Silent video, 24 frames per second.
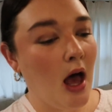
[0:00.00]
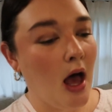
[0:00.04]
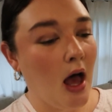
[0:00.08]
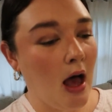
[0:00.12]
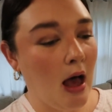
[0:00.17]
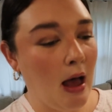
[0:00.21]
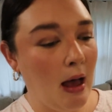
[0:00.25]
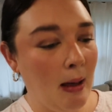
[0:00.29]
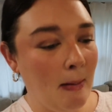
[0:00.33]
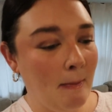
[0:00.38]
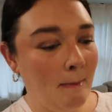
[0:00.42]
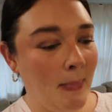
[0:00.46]

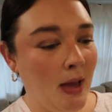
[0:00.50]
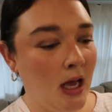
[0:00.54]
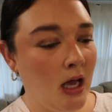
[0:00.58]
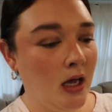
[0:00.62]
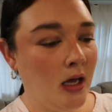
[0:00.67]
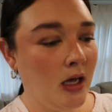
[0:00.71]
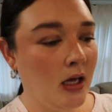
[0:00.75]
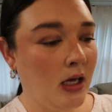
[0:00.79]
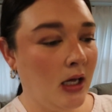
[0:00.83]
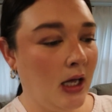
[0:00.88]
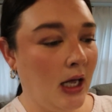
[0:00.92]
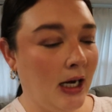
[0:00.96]
Um,
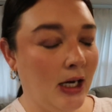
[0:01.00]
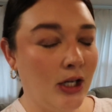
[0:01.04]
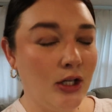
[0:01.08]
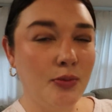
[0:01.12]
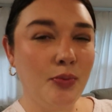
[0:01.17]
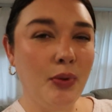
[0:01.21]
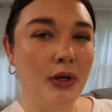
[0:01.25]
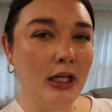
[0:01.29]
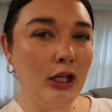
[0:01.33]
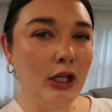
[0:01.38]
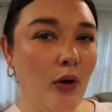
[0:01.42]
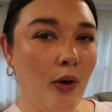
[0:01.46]
and
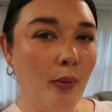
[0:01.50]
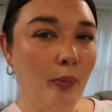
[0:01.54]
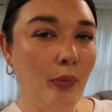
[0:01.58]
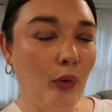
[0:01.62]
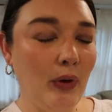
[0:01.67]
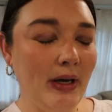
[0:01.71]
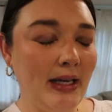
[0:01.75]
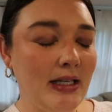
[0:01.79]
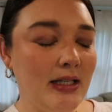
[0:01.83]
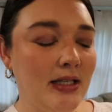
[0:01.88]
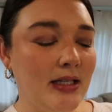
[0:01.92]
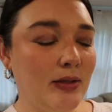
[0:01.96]
it's low in
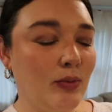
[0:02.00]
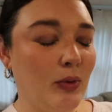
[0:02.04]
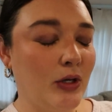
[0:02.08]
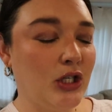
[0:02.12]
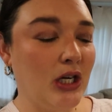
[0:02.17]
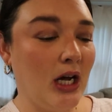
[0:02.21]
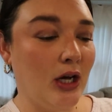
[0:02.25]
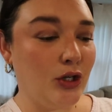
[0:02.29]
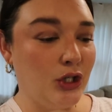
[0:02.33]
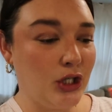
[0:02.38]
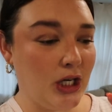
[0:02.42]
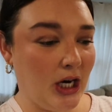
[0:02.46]
points,
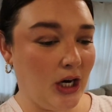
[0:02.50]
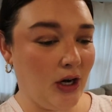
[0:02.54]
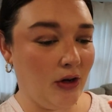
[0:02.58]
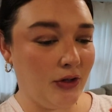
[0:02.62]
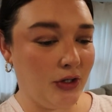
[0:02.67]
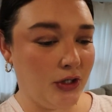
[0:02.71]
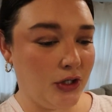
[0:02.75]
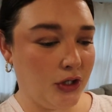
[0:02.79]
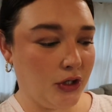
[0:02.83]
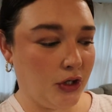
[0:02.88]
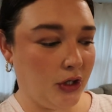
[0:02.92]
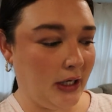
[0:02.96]
which I'll share on
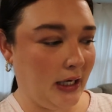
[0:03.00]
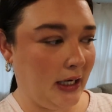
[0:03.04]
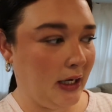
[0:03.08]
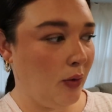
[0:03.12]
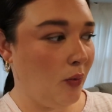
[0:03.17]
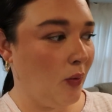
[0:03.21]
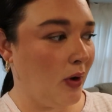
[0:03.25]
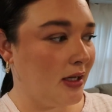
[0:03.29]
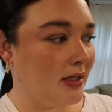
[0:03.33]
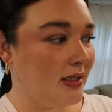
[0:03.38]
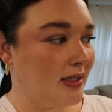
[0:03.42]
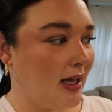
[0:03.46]
the
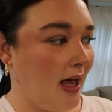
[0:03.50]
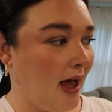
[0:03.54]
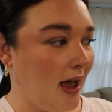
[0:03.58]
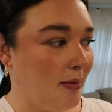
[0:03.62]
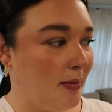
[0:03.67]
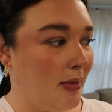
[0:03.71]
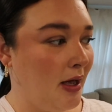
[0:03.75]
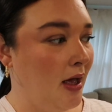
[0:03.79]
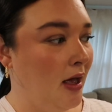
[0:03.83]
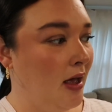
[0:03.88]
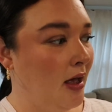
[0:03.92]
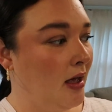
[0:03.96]
screen once
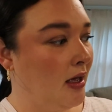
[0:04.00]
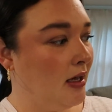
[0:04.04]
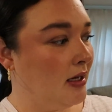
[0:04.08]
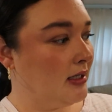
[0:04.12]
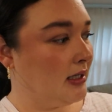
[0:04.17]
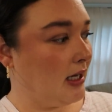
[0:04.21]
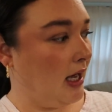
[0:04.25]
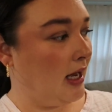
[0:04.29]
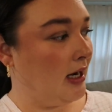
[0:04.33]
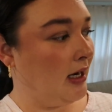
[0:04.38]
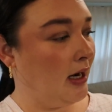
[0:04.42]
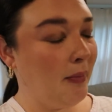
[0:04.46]
I'm
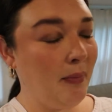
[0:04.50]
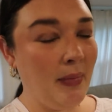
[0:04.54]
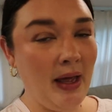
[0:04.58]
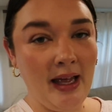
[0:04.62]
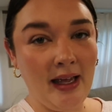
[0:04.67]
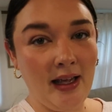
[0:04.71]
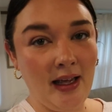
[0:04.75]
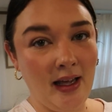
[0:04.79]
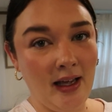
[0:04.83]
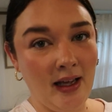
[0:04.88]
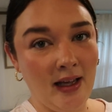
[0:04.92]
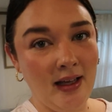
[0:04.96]
done
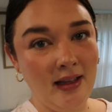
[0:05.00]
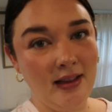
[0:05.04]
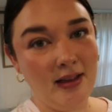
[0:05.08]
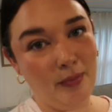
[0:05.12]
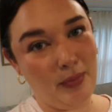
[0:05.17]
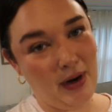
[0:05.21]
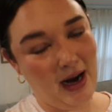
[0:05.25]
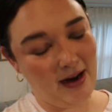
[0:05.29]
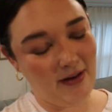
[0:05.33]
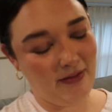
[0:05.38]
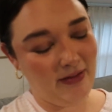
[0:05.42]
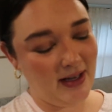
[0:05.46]
making the
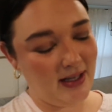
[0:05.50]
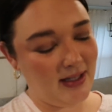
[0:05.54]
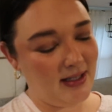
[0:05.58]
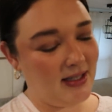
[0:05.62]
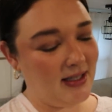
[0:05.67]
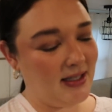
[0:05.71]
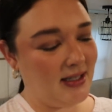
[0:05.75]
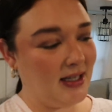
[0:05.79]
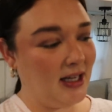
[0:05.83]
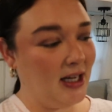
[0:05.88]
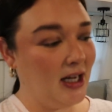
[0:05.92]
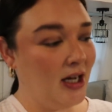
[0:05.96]

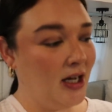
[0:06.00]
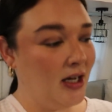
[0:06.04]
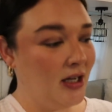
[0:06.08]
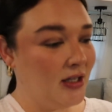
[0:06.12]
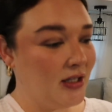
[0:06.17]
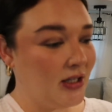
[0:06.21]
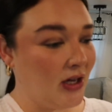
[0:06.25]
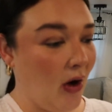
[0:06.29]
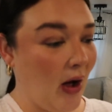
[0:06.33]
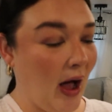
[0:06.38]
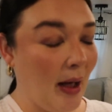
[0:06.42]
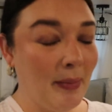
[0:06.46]
breakfast.
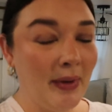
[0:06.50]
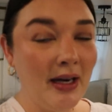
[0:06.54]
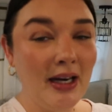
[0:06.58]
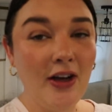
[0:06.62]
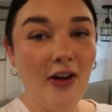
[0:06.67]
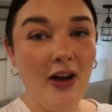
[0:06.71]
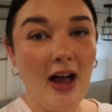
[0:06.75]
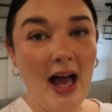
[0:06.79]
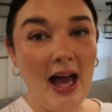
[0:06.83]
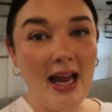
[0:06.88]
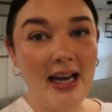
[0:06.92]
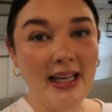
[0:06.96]
So I'm gonna
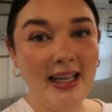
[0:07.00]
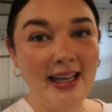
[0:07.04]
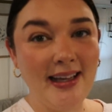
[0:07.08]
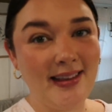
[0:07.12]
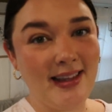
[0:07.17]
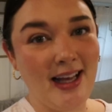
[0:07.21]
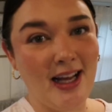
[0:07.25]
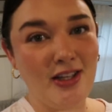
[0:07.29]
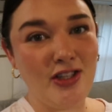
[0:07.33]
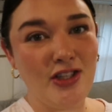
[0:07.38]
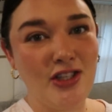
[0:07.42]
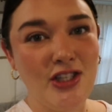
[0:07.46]
go ahead and
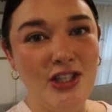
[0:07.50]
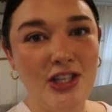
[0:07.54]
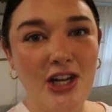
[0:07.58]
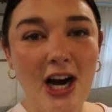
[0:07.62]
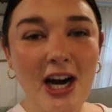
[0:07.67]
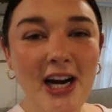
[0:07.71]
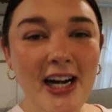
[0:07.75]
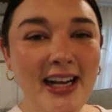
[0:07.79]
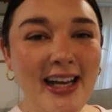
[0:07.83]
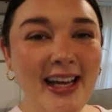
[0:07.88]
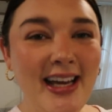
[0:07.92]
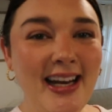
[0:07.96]
get that
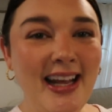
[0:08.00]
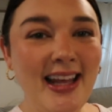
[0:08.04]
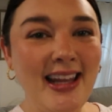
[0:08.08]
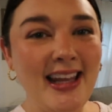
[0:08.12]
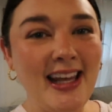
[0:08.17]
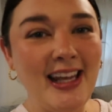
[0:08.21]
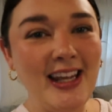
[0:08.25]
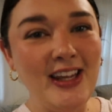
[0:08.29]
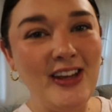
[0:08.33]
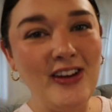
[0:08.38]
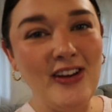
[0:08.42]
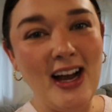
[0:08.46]
started.
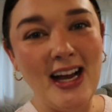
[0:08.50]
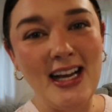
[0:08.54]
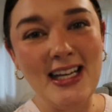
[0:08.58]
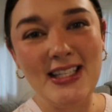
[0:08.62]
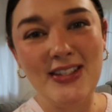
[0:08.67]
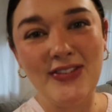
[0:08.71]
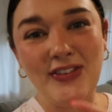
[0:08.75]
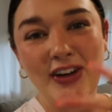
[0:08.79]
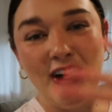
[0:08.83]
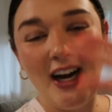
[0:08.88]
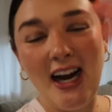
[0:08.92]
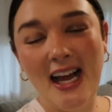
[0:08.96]
Thank you
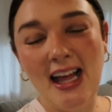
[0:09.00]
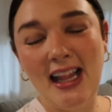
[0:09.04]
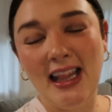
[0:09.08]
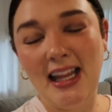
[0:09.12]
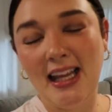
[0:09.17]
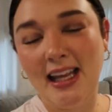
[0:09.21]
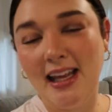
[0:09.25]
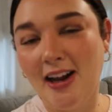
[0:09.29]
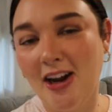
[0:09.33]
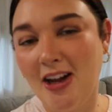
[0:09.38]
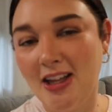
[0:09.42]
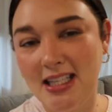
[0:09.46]
guys for
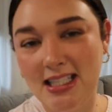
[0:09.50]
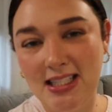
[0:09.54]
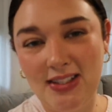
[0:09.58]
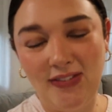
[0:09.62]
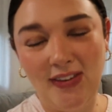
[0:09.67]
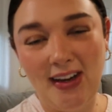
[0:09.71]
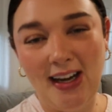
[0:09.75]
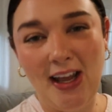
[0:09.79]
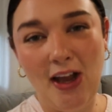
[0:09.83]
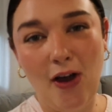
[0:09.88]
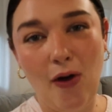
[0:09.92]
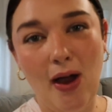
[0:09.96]
clicking on this
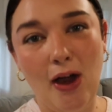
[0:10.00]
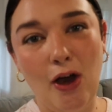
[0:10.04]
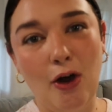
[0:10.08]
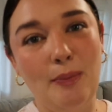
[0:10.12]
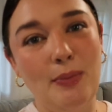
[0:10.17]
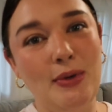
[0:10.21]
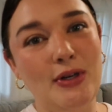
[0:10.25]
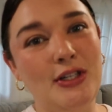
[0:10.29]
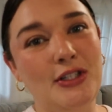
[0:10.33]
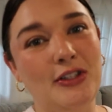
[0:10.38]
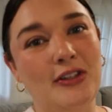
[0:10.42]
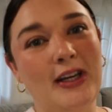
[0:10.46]
video. I
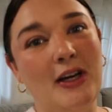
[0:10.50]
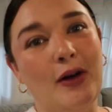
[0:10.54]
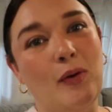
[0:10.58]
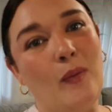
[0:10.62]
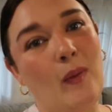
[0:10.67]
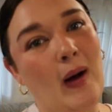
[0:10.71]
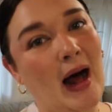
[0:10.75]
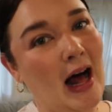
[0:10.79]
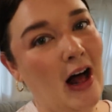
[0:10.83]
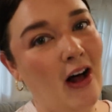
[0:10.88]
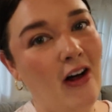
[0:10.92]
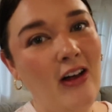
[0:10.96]
hope you're doing
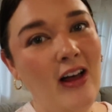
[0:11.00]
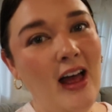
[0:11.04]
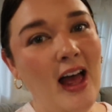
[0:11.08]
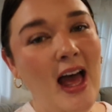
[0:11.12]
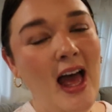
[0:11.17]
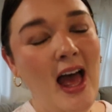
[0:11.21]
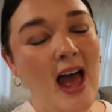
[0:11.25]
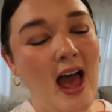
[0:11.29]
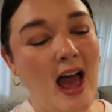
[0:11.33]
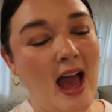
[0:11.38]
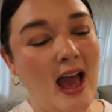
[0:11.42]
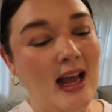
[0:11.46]
well.
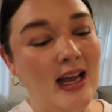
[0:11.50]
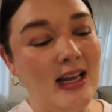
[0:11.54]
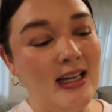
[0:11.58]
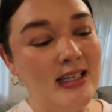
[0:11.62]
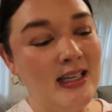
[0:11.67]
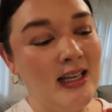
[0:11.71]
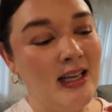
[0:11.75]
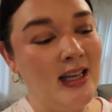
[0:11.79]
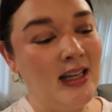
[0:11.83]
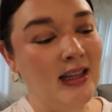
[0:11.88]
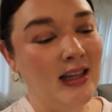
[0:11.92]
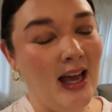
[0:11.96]

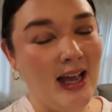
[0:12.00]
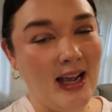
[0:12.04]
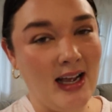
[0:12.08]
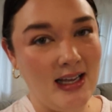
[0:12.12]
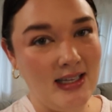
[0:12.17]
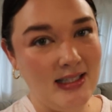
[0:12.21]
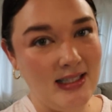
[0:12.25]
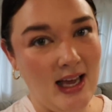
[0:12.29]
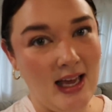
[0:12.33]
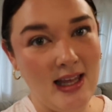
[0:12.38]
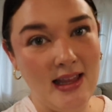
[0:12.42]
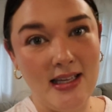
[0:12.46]
And like
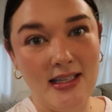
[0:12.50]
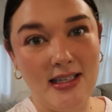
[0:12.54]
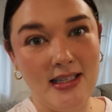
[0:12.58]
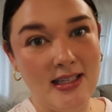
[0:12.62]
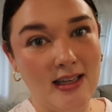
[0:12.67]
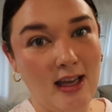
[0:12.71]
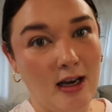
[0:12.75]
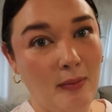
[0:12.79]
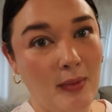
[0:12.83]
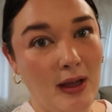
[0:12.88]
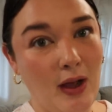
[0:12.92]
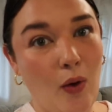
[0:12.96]
I said, this
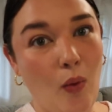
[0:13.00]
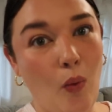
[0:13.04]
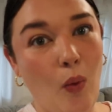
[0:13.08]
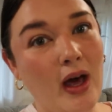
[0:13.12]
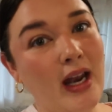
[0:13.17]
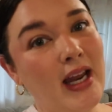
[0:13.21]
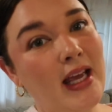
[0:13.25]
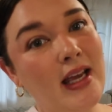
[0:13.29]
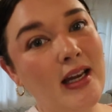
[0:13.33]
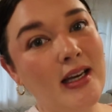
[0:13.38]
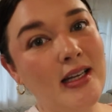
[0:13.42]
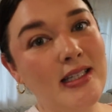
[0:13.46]
is gonna be a
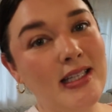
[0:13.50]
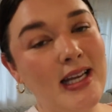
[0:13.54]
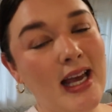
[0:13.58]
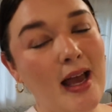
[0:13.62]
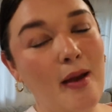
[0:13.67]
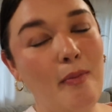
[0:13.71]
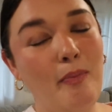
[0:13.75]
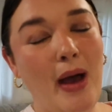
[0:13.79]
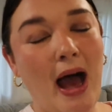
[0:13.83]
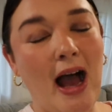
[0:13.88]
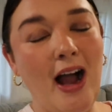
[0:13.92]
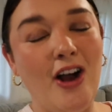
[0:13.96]
wedding in a
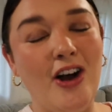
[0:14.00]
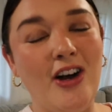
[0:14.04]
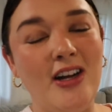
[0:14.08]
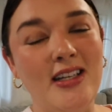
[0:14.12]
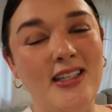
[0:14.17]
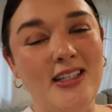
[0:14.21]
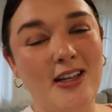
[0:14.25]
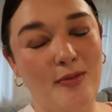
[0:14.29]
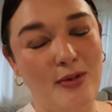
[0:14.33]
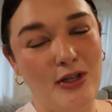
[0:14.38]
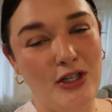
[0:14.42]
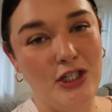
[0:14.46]
day back
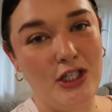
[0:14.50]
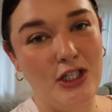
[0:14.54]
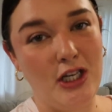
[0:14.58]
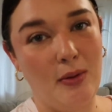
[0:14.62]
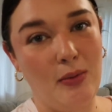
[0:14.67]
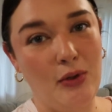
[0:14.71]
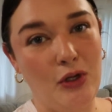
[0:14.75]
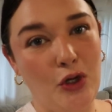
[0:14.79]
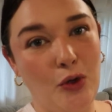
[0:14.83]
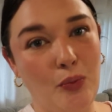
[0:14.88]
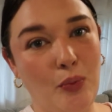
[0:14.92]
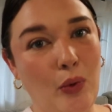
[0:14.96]
on
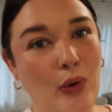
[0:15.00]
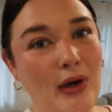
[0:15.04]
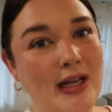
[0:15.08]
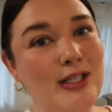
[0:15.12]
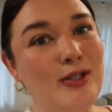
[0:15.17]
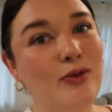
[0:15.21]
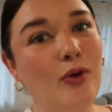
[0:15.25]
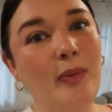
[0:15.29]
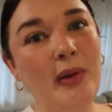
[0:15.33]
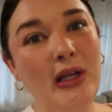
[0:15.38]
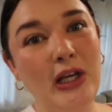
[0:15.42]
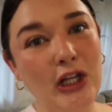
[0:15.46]
WW.
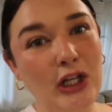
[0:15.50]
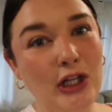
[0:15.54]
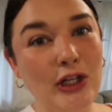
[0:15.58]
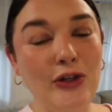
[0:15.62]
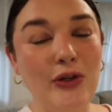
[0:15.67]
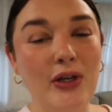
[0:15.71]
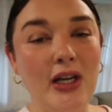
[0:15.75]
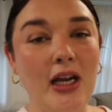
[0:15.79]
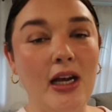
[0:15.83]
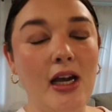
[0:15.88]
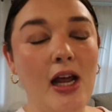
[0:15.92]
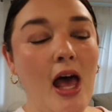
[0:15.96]
Points will be
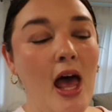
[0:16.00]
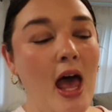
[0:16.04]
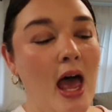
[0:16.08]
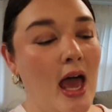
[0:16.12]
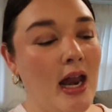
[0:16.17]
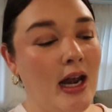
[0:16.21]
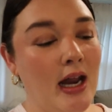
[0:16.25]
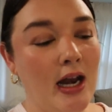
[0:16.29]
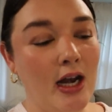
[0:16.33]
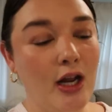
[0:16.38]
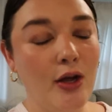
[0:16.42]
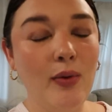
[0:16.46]
included
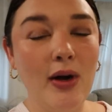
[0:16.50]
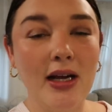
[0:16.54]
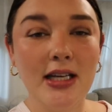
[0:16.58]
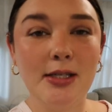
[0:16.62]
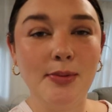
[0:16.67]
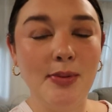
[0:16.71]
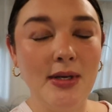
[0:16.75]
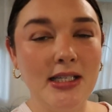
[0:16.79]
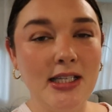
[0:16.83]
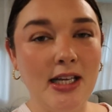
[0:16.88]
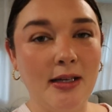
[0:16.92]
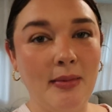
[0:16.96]
and any
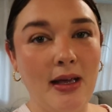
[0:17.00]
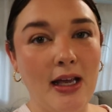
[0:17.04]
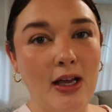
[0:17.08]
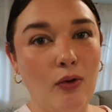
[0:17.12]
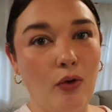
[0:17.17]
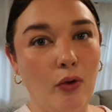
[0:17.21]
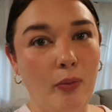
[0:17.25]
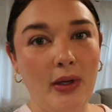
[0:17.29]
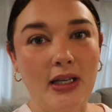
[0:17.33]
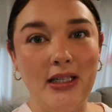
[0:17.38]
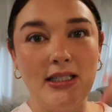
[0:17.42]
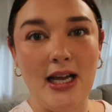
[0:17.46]
recipes I make
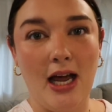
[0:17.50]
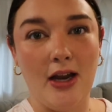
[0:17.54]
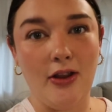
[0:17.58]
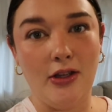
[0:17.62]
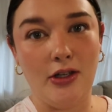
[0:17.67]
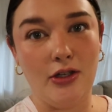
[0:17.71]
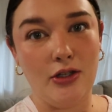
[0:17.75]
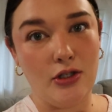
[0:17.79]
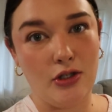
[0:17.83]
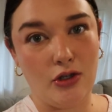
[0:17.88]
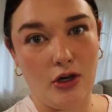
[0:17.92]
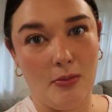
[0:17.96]
will be down in
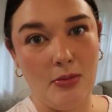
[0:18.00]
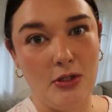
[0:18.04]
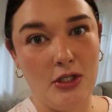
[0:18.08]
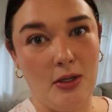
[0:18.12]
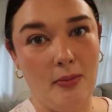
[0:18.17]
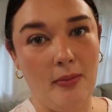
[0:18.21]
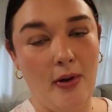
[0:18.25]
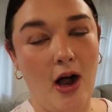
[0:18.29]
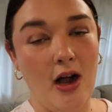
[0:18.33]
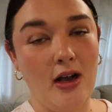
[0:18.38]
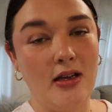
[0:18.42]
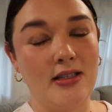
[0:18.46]
the
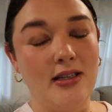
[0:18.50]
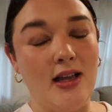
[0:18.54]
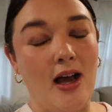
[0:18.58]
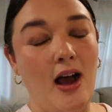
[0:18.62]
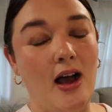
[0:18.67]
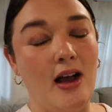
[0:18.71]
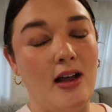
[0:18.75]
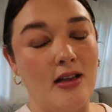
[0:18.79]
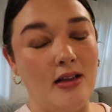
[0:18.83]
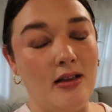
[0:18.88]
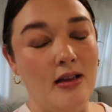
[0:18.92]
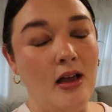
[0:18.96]
description box.
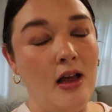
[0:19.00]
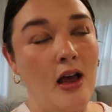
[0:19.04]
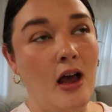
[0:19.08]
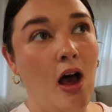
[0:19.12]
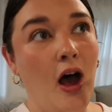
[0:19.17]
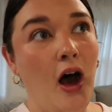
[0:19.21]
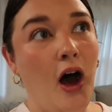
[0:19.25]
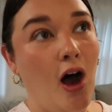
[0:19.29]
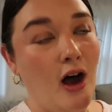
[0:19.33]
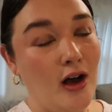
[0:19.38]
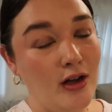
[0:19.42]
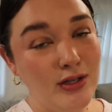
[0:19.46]
Uh,
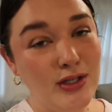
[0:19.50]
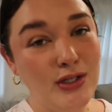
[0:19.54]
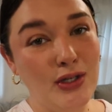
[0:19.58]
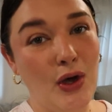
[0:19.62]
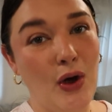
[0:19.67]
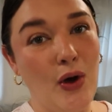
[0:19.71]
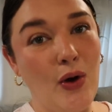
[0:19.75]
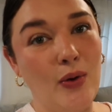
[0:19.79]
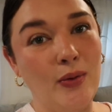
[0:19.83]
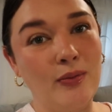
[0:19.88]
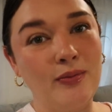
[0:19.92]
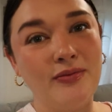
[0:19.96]

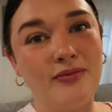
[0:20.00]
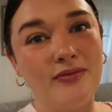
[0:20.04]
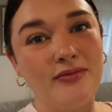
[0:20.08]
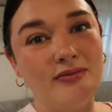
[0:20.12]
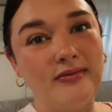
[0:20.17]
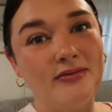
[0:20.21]
also,